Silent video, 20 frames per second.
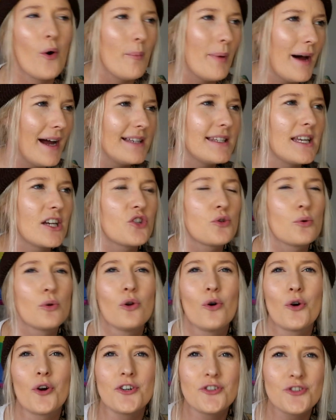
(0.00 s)
or
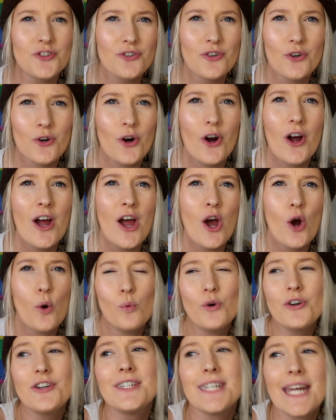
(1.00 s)
bisexual or or
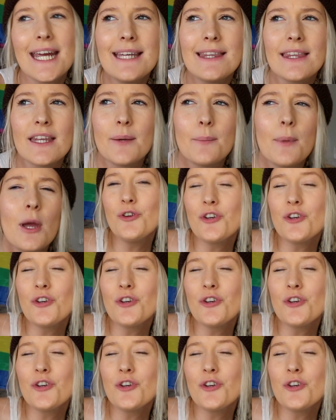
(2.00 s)
would date them.